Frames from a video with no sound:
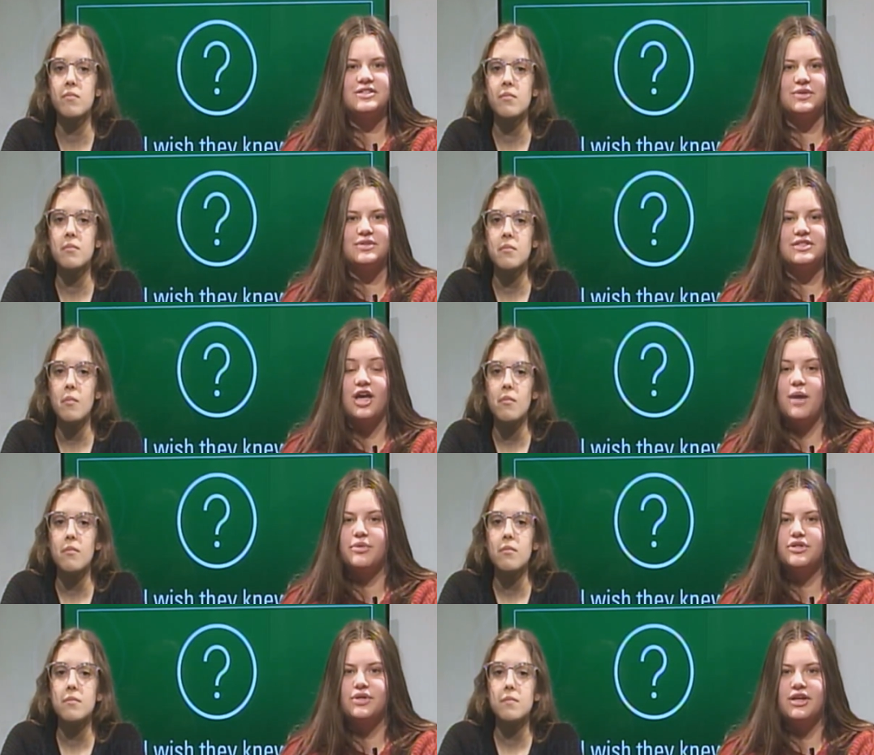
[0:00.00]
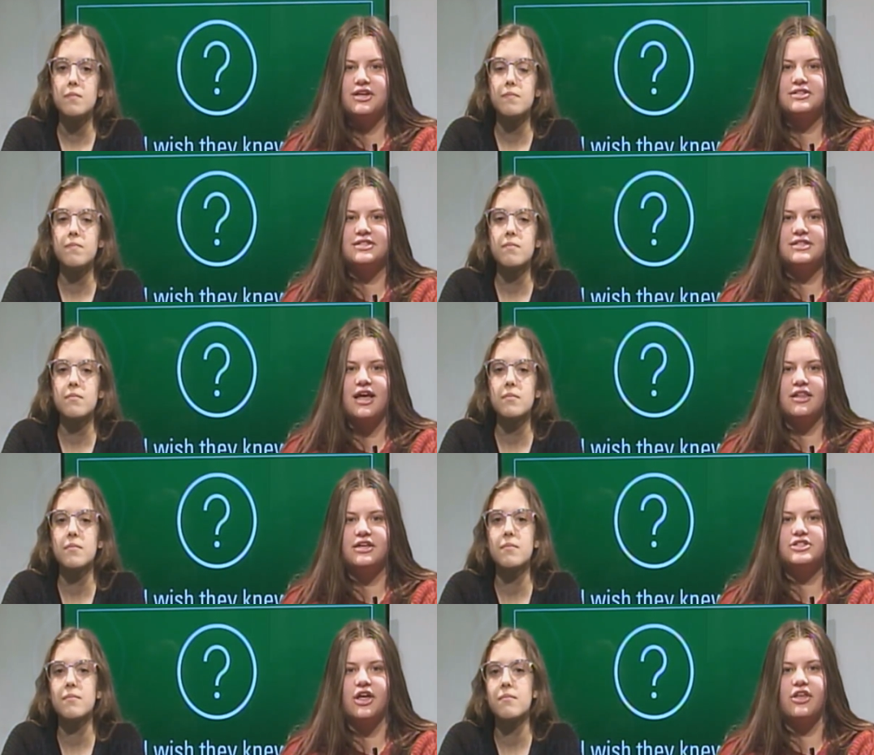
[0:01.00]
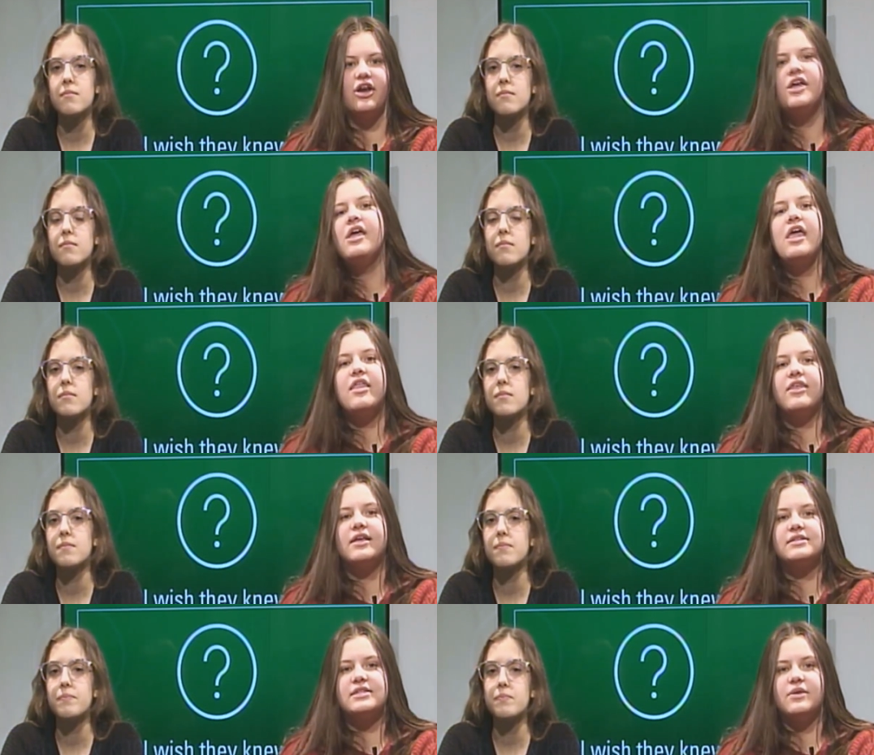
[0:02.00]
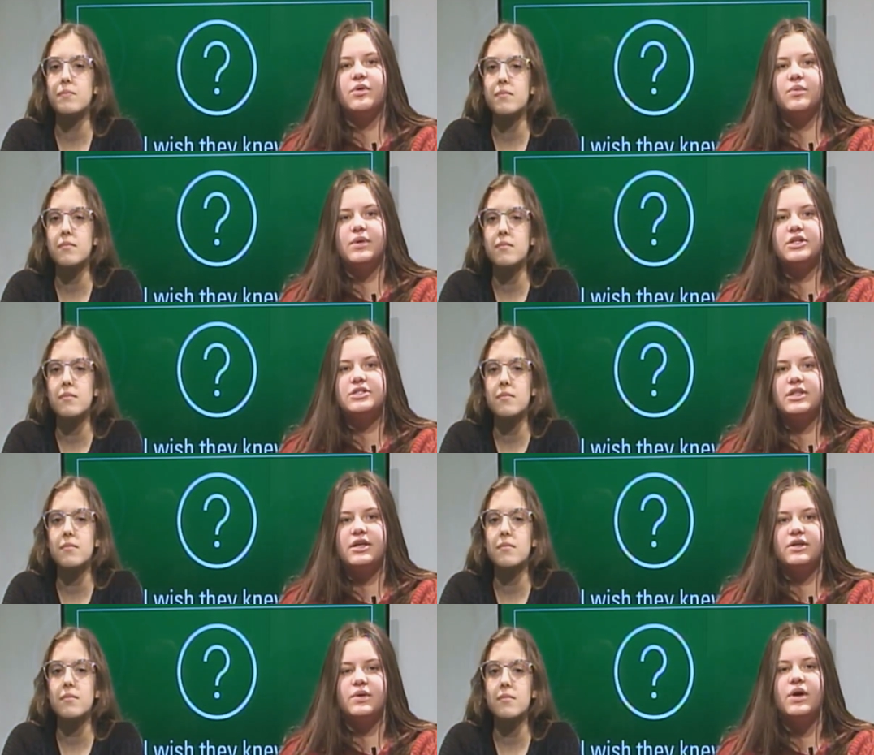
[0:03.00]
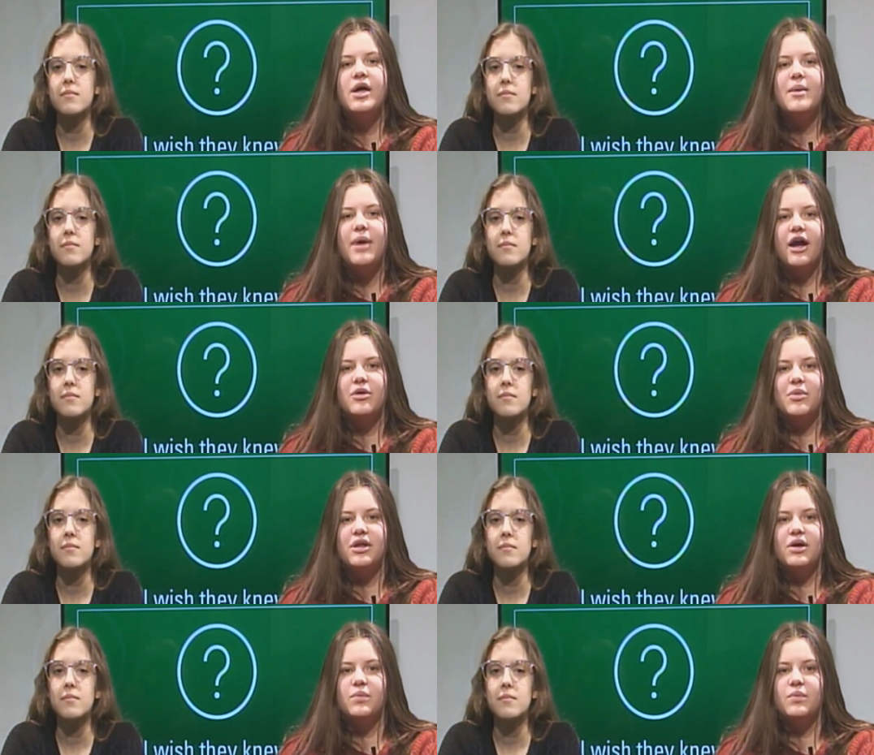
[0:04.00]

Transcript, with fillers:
Speaker 1: students the opportunity to tell each other things they will wish they knew. Packer Media